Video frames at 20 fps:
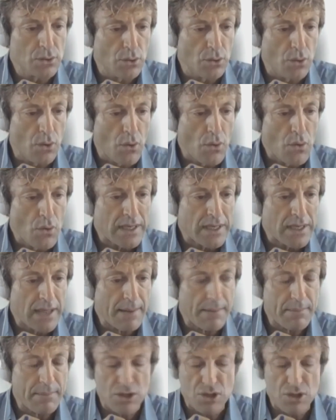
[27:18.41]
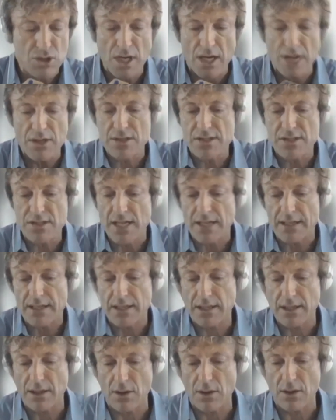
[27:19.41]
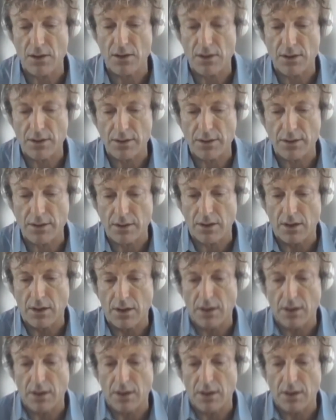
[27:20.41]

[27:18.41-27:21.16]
to climate change is acting on